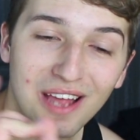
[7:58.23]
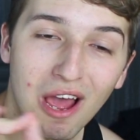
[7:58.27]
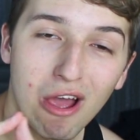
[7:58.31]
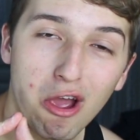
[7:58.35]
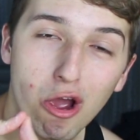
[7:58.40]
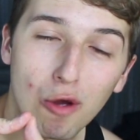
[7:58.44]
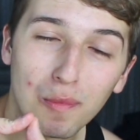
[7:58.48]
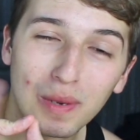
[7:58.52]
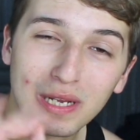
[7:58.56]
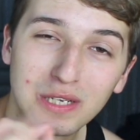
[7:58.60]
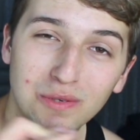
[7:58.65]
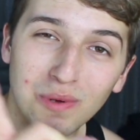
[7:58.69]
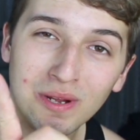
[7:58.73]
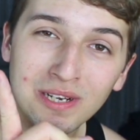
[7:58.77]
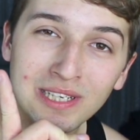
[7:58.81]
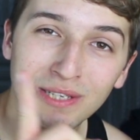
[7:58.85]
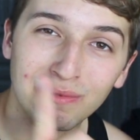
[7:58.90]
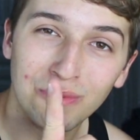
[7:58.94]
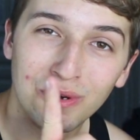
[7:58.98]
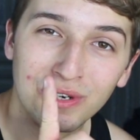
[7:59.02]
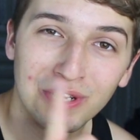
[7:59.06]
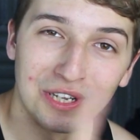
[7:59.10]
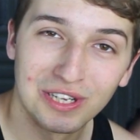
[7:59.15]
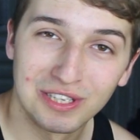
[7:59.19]
I will be
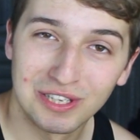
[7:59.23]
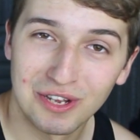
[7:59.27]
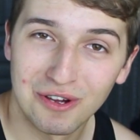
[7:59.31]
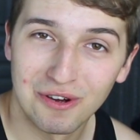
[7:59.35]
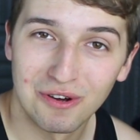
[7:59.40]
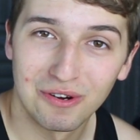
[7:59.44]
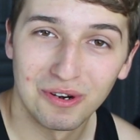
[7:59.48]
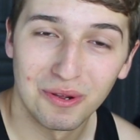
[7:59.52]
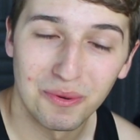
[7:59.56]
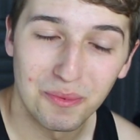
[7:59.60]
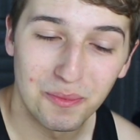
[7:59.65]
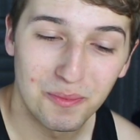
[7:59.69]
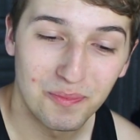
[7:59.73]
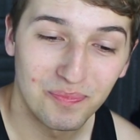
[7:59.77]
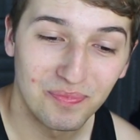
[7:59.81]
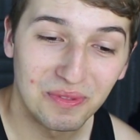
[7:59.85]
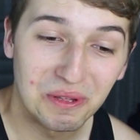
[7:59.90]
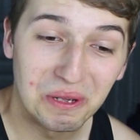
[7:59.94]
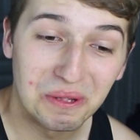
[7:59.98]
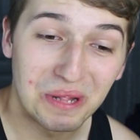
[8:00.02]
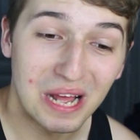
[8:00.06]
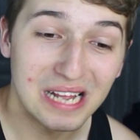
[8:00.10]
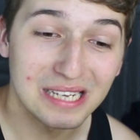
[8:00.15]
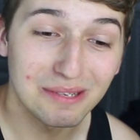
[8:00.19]
21 years old.
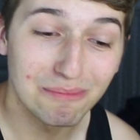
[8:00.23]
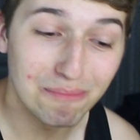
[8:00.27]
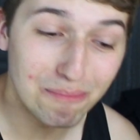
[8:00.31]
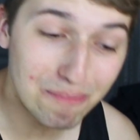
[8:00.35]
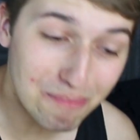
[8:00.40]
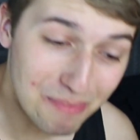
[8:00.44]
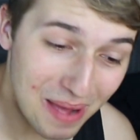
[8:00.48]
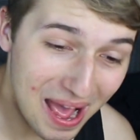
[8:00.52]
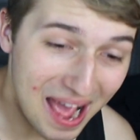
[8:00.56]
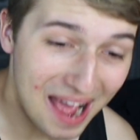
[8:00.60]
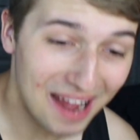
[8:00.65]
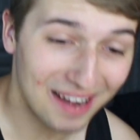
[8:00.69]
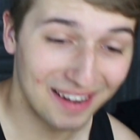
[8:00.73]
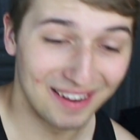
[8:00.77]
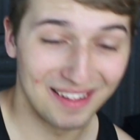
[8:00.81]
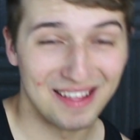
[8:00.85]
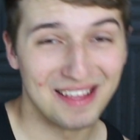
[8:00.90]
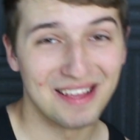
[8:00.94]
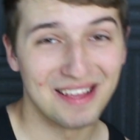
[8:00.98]
That's mad.